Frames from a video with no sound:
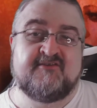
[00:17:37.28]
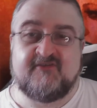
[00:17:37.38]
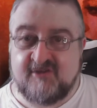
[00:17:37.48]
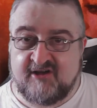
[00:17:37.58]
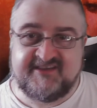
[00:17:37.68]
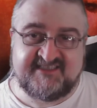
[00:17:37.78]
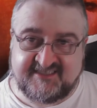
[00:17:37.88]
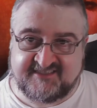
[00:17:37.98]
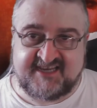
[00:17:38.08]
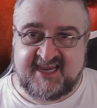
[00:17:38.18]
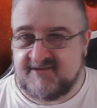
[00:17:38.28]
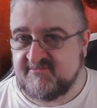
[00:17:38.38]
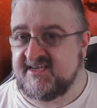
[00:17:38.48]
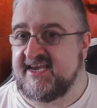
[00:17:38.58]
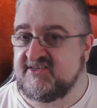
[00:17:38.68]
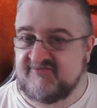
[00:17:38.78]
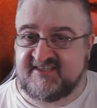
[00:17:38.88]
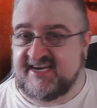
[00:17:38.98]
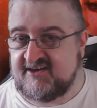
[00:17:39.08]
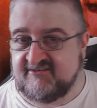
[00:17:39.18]
all these things are games, it's
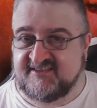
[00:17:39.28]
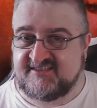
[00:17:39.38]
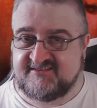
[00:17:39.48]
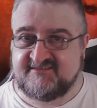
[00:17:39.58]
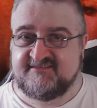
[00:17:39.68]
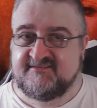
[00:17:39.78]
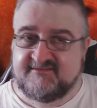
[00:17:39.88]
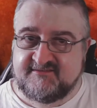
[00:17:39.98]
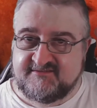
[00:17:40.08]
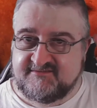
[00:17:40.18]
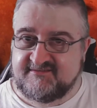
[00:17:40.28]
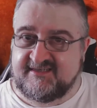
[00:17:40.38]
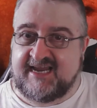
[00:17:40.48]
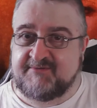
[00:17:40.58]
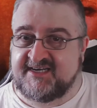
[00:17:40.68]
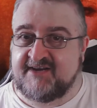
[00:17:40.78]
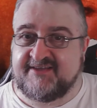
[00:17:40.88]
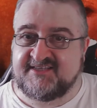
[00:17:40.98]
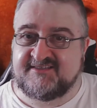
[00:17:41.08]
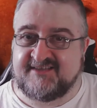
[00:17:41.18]
ridiculous, I'm going to get out
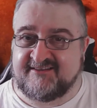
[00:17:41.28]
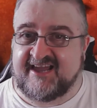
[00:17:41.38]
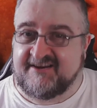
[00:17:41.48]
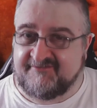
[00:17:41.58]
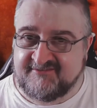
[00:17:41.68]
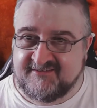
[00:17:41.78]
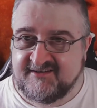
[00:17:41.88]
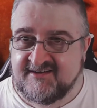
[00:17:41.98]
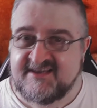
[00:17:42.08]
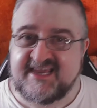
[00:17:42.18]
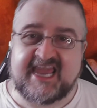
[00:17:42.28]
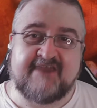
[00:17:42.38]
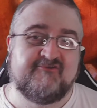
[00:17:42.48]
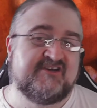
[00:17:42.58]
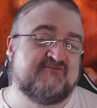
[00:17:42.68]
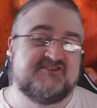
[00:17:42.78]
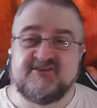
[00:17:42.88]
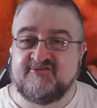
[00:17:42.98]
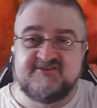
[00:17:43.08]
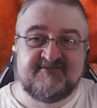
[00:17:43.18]
of this alive. Everyone else is
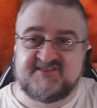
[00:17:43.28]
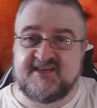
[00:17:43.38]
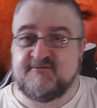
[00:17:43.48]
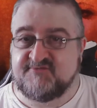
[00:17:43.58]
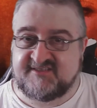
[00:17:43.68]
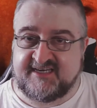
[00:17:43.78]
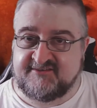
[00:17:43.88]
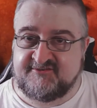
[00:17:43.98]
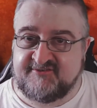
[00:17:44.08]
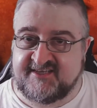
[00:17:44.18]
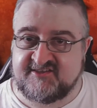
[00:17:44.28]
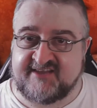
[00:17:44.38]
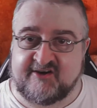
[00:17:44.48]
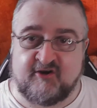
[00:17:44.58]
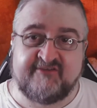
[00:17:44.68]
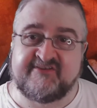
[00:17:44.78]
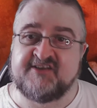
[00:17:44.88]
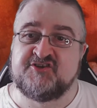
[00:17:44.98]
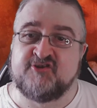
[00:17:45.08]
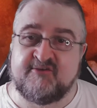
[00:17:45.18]
deluding themselves into this or that. Oh, they've got a
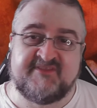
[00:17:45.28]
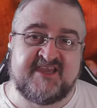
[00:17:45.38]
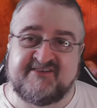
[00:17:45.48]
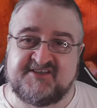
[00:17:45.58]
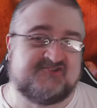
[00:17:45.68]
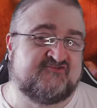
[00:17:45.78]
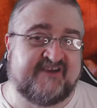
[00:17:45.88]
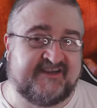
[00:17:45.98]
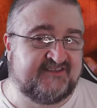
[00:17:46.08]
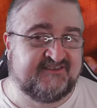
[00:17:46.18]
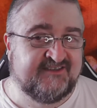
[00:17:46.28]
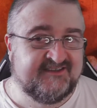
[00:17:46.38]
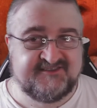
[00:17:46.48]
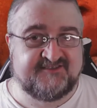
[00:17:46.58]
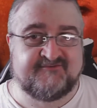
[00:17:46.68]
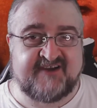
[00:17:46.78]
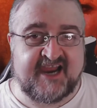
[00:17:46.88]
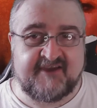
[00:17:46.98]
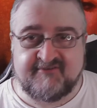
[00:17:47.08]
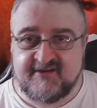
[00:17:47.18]
job there and they're just trying to
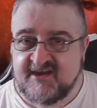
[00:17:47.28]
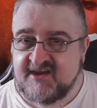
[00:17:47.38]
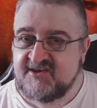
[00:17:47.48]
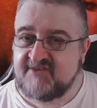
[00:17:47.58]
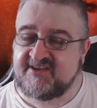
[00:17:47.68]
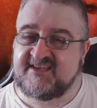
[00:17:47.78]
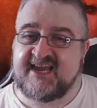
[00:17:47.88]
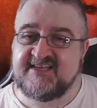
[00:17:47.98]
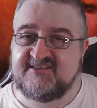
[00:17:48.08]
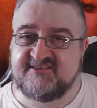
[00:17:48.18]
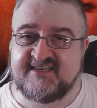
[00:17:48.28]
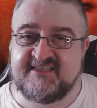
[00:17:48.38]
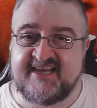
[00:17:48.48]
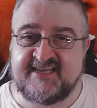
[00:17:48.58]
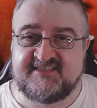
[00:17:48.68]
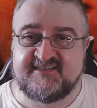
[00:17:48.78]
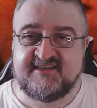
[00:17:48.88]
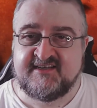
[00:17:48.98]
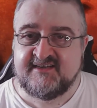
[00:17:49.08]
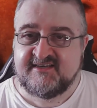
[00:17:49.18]
survive. You have your dancers in this
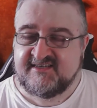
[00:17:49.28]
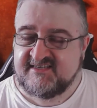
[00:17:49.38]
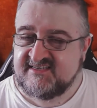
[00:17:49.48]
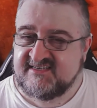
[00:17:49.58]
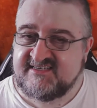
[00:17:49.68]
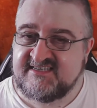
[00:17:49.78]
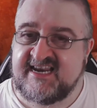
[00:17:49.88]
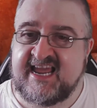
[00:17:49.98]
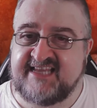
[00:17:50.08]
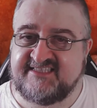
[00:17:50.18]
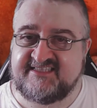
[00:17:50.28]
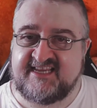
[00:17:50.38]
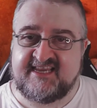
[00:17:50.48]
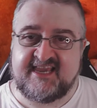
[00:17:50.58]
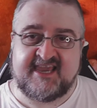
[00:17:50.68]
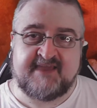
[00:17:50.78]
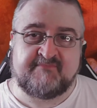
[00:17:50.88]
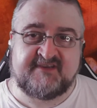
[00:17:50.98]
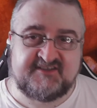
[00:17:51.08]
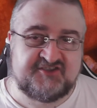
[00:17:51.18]
nasty
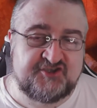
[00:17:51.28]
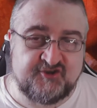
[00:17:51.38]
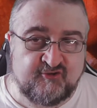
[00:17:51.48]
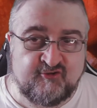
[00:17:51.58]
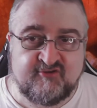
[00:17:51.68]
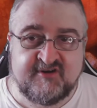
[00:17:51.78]
show,